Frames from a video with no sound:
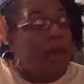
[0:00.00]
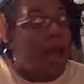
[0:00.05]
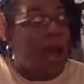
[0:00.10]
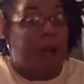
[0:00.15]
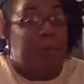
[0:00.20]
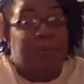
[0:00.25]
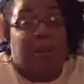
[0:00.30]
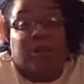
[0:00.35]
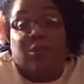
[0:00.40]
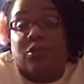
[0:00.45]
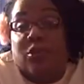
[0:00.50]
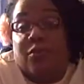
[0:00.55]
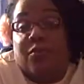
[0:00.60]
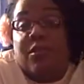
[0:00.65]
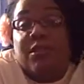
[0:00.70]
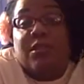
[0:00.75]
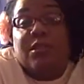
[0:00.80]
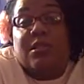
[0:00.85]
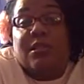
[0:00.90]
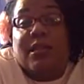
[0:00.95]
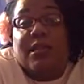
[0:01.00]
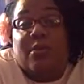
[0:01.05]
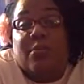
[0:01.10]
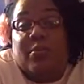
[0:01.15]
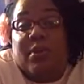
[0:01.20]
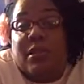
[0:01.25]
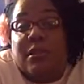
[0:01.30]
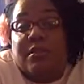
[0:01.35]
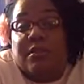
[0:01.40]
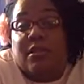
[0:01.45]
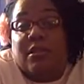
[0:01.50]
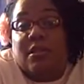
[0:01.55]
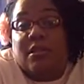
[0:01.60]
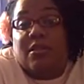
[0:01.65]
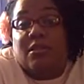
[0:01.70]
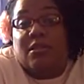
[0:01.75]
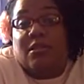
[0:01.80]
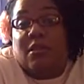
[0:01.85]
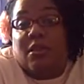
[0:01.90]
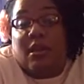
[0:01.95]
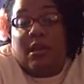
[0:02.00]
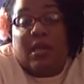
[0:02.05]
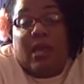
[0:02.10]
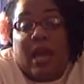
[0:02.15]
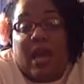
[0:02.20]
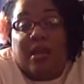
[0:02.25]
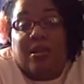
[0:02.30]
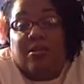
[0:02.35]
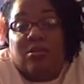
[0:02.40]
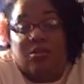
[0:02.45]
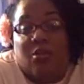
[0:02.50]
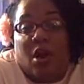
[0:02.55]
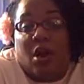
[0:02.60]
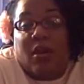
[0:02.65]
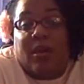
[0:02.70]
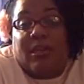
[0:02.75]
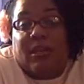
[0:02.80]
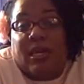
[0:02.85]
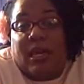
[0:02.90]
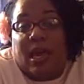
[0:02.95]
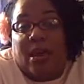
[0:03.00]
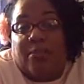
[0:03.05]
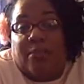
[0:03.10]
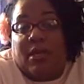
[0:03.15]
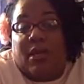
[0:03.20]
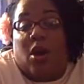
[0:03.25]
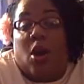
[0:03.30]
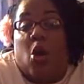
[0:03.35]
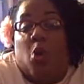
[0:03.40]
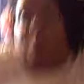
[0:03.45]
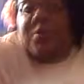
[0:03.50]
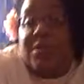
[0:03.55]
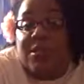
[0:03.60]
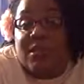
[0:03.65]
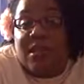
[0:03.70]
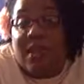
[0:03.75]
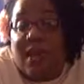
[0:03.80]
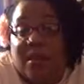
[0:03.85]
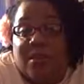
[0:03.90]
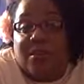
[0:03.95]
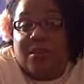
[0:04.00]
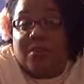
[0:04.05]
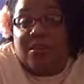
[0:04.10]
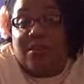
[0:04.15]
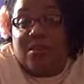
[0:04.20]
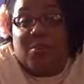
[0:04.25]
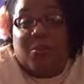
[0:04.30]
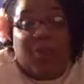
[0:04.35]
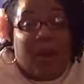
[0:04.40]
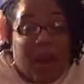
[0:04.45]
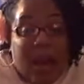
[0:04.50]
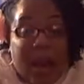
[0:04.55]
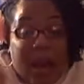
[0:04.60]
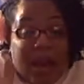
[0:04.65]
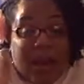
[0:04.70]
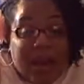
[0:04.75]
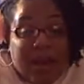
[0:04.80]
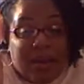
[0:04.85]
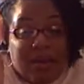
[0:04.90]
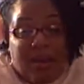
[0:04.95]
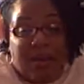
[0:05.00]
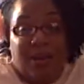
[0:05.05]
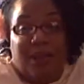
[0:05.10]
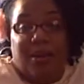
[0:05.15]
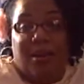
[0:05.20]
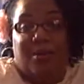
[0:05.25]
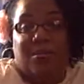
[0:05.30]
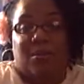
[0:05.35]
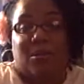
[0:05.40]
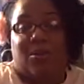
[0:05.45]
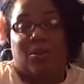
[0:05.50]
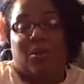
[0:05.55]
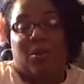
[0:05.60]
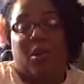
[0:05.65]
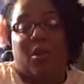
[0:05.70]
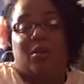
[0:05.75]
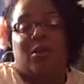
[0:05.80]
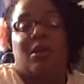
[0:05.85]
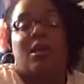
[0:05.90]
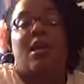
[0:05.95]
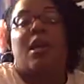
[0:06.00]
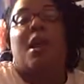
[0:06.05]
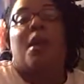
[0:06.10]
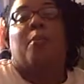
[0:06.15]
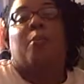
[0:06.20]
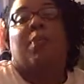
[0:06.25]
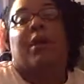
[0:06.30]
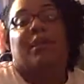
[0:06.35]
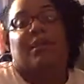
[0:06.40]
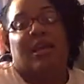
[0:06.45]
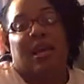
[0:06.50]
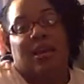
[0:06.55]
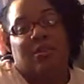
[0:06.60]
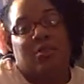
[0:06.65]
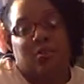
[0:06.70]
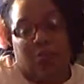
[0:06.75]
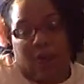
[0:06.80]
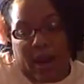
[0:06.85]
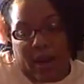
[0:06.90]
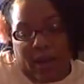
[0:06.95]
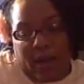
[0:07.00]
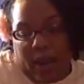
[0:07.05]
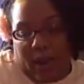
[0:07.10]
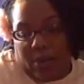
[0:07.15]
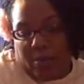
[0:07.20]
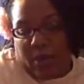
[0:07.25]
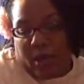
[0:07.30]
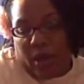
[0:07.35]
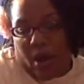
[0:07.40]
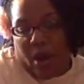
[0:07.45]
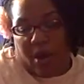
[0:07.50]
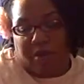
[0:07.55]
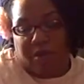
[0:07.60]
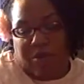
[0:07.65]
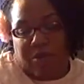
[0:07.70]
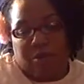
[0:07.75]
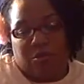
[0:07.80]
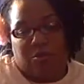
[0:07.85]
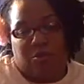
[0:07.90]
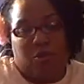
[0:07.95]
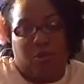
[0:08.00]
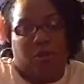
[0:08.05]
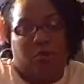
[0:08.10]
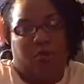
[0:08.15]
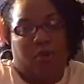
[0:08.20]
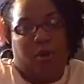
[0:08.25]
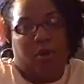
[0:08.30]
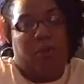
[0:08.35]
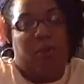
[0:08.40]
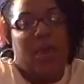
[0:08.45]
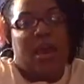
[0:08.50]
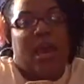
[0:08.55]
I'm not sure if he's still in business. Mm-hmm. He had his stall in Camden. I hope he's still out there somewhere. Hi, uh, Mr. Curtin. Hey, it's But Curtin. that's where I got my cowrie shell jewelry from.